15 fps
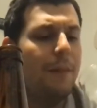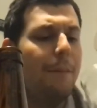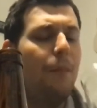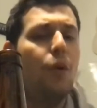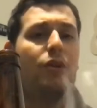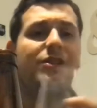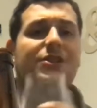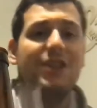
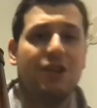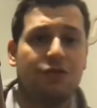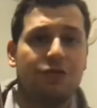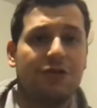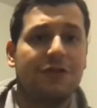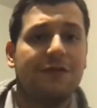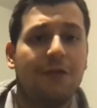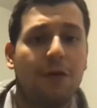more
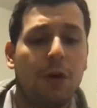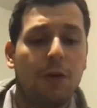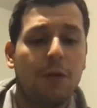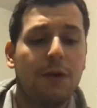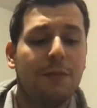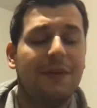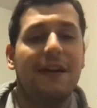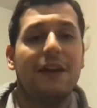citrus
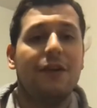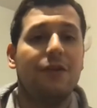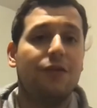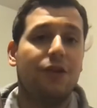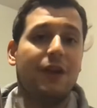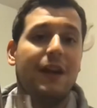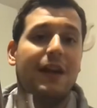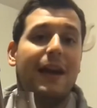forward, but then you're
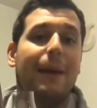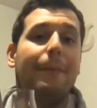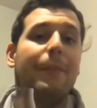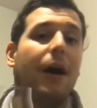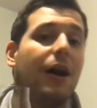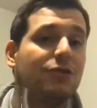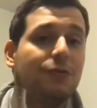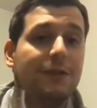looking at
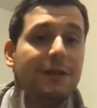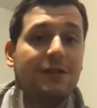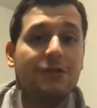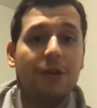Boss Tweed.